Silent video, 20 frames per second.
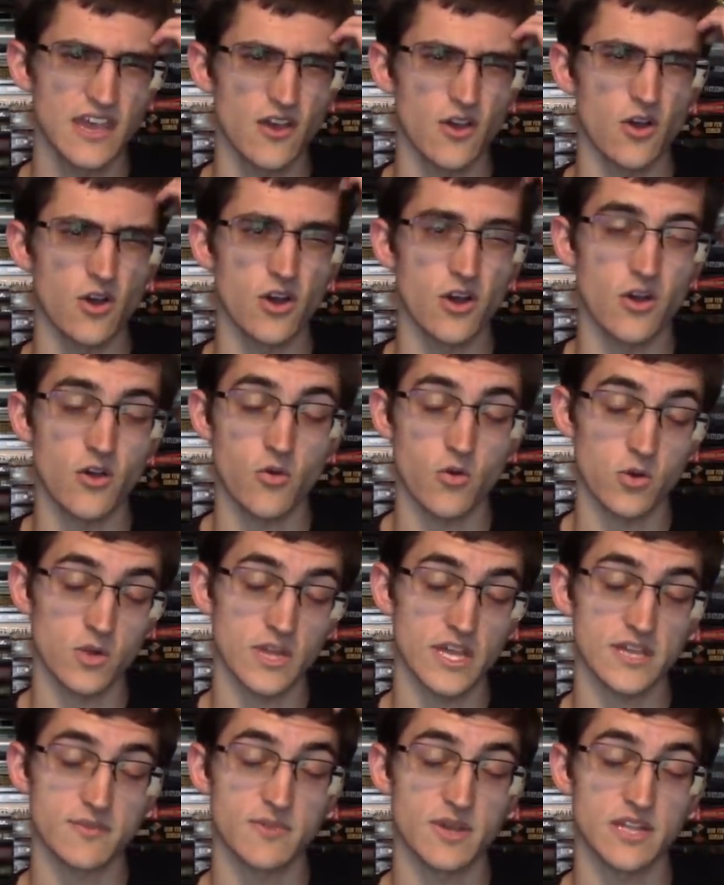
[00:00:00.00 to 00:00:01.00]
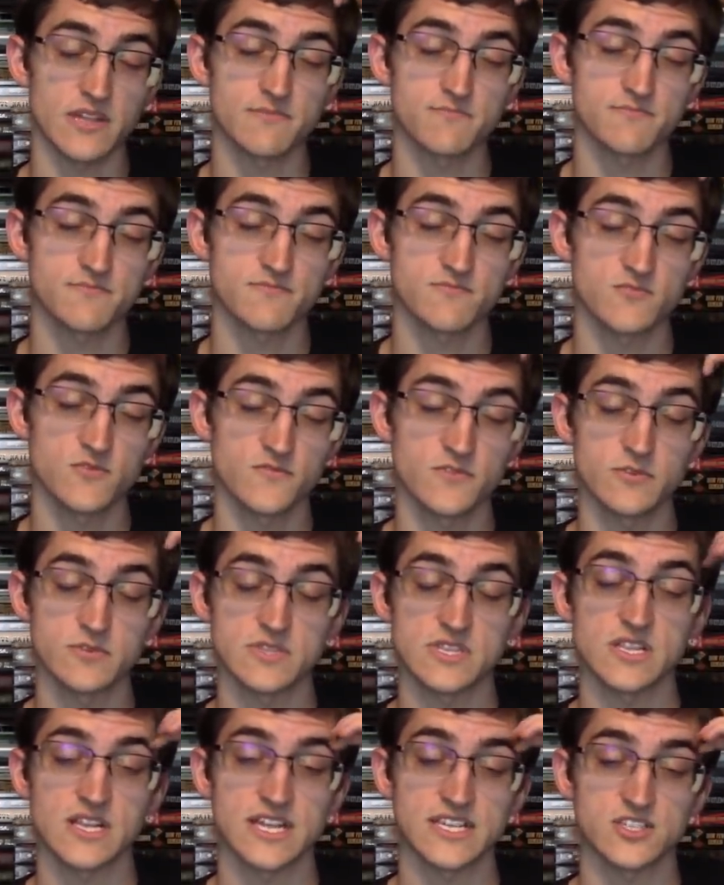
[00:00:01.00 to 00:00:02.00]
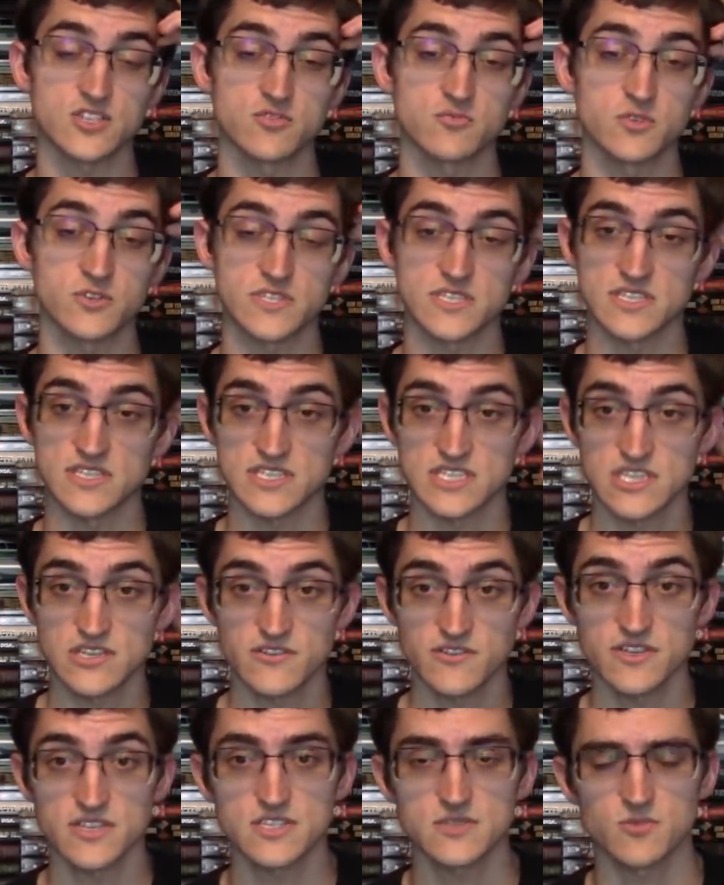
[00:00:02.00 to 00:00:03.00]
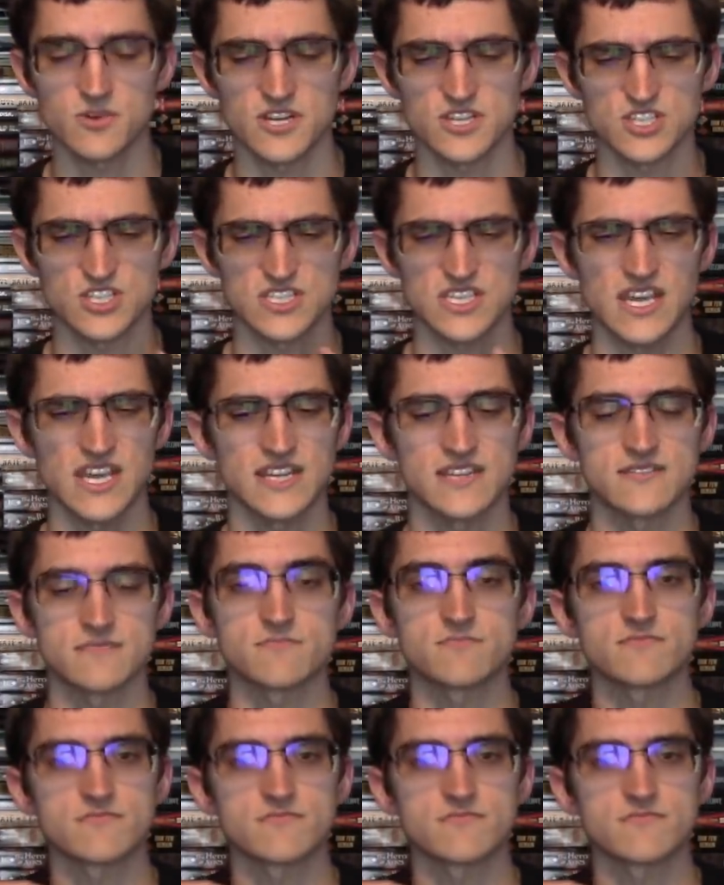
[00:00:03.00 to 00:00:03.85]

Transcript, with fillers: or like my reviews of the last two books in the series where I just kind of